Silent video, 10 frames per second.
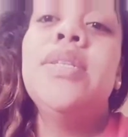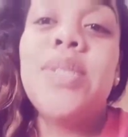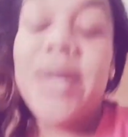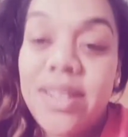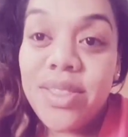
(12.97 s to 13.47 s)

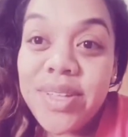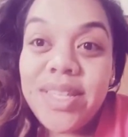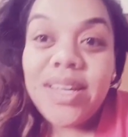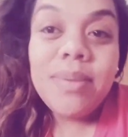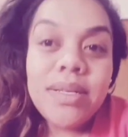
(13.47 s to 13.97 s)
So I can thread
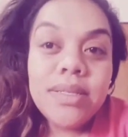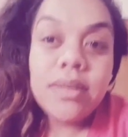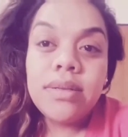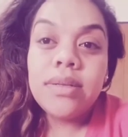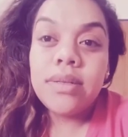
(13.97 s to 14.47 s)
their eyebrows.
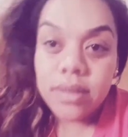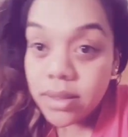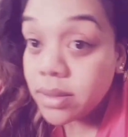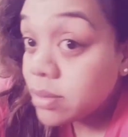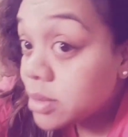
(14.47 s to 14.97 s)

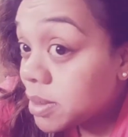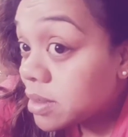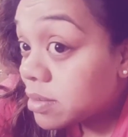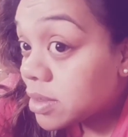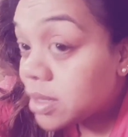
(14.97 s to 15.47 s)

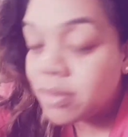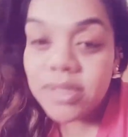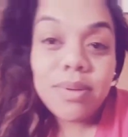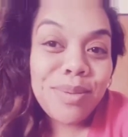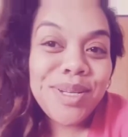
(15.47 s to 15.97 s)
Speaking of thin eyebrows,
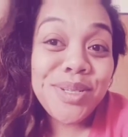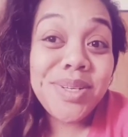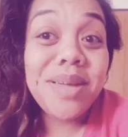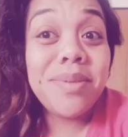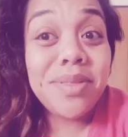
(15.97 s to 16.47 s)
I probably
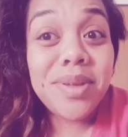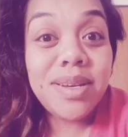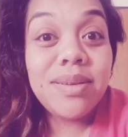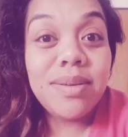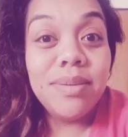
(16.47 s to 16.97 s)
should
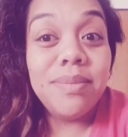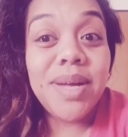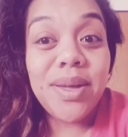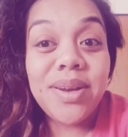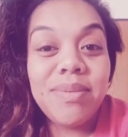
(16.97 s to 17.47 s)
thread my
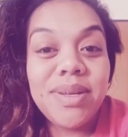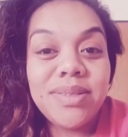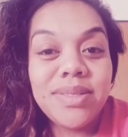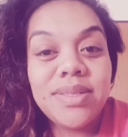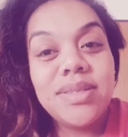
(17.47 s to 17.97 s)
own
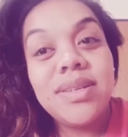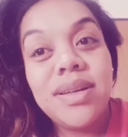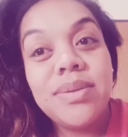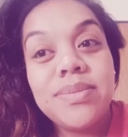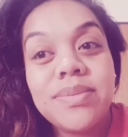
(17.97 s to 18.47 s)

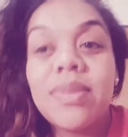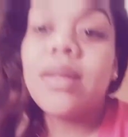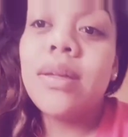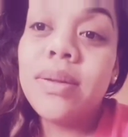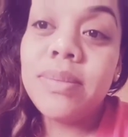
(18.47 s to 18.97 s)

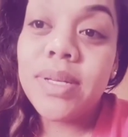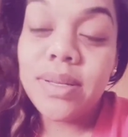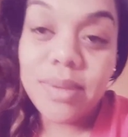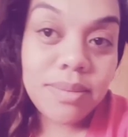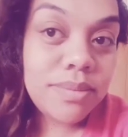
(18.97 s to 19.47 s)
eyebrows. But
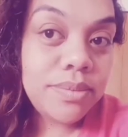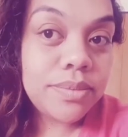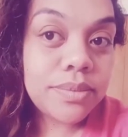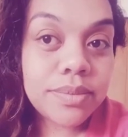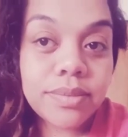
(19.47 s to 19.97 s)
anyway,
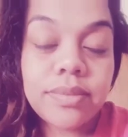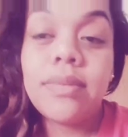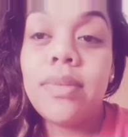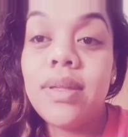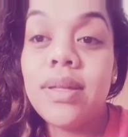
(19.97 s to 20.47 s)

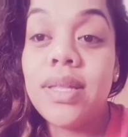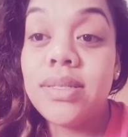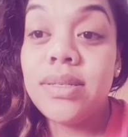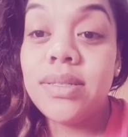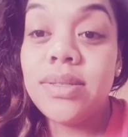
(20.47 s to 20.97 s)
that's
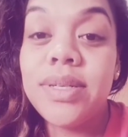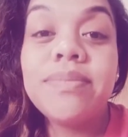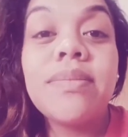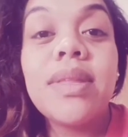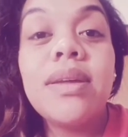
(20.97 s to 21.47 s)
another story.
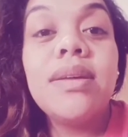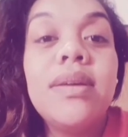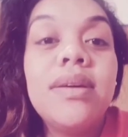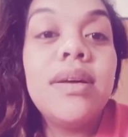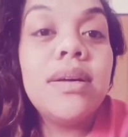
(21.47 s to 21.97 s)

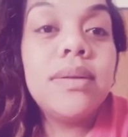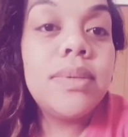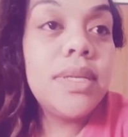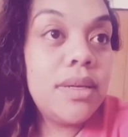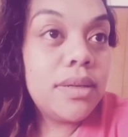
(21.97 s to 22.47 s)

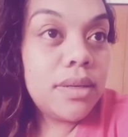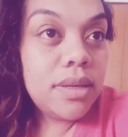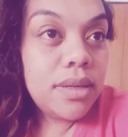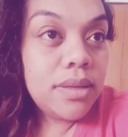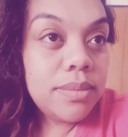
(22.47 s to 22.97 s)
But yeah,
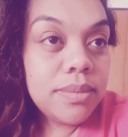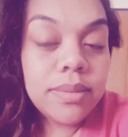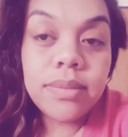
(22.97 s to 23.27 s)
I